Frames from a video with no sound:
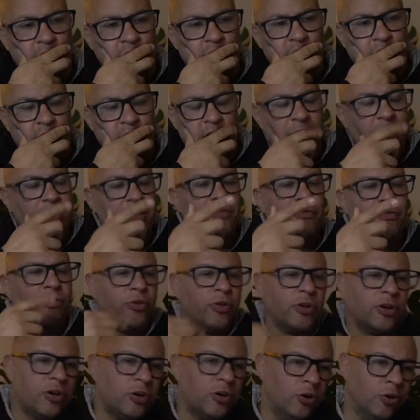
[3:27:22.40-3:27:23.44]
And I think for the
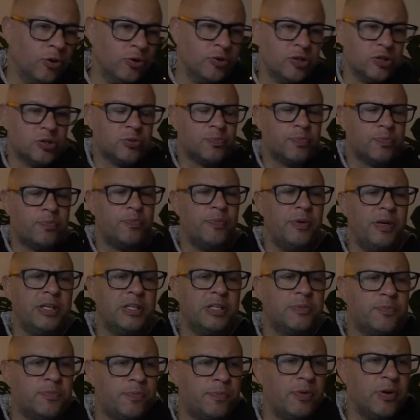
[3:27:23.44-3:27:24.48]
girls, it's
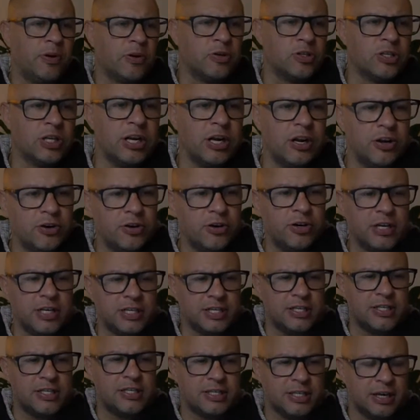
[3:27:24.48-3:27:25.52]
because they don't
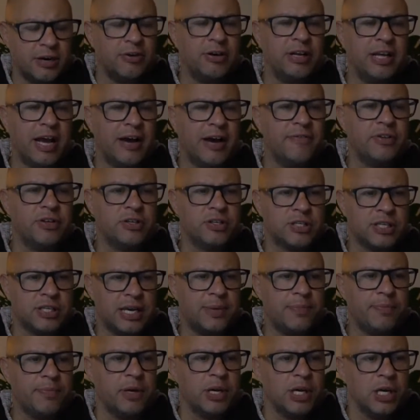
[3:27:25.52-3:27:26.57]
necessarily have the
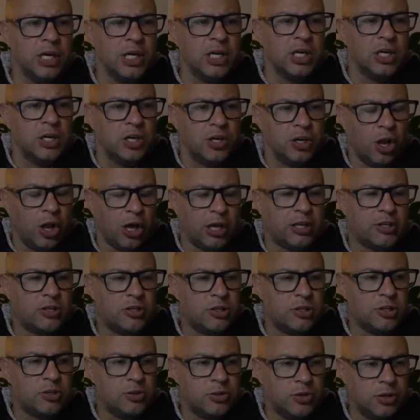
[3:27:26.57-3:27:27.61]
same like
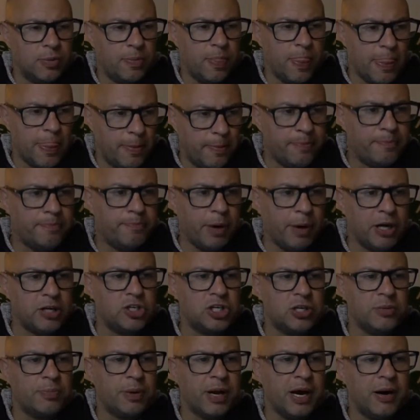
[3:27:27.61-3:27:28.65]

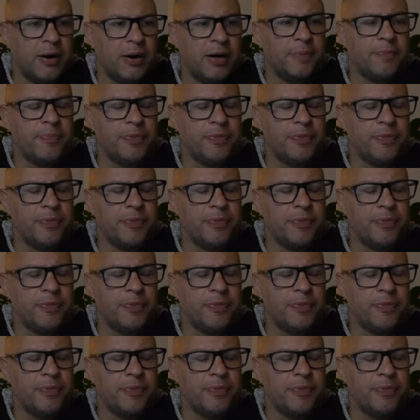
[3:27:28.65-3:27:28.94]
punching power.